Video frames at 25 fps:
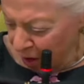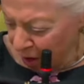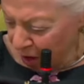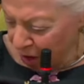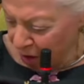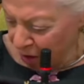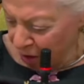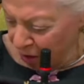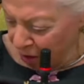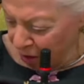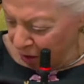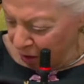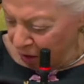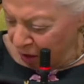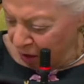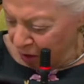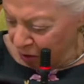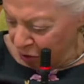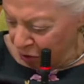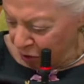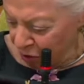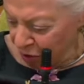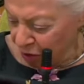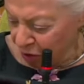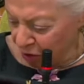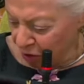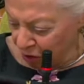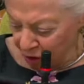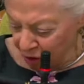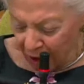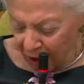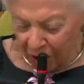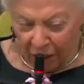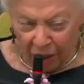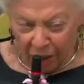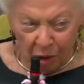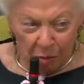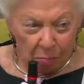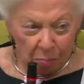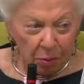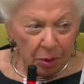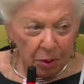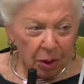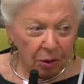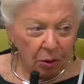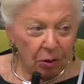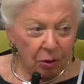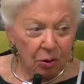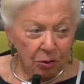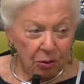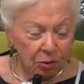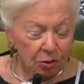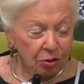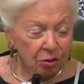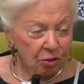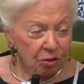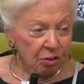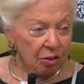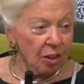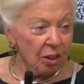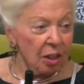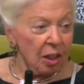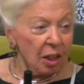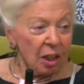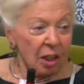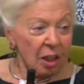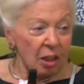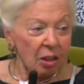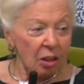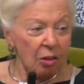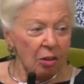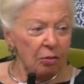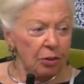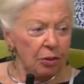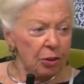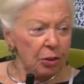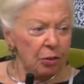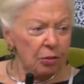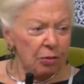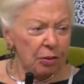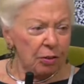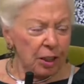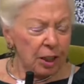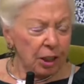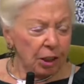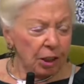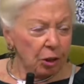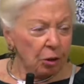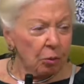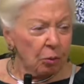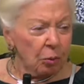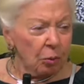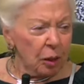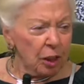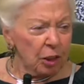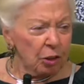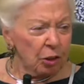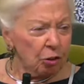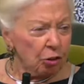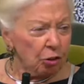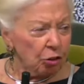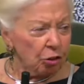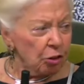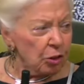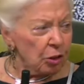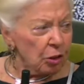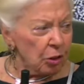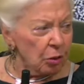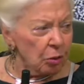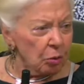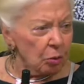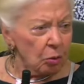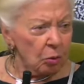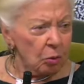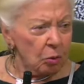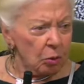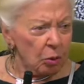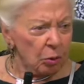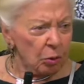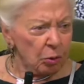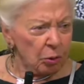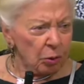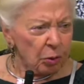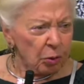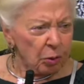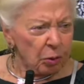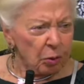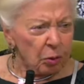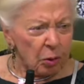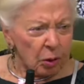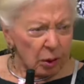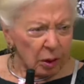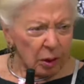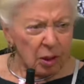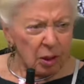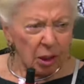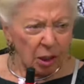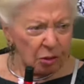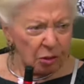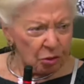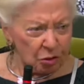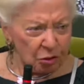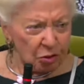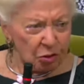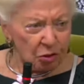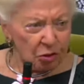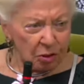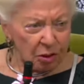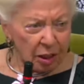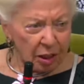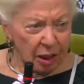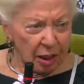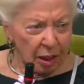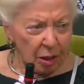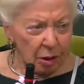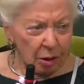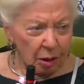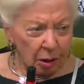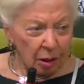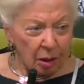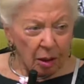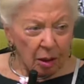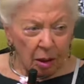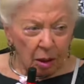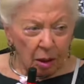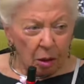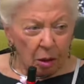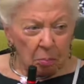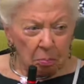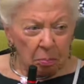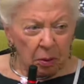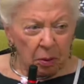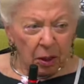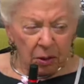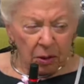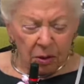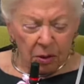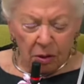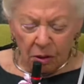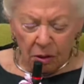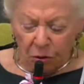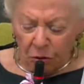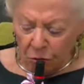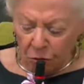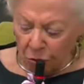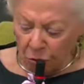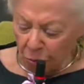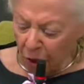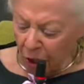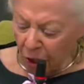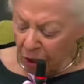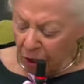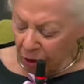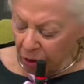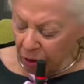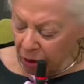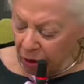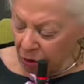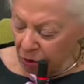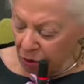in Gaza today because of an evacuation order yesterday by the Israeli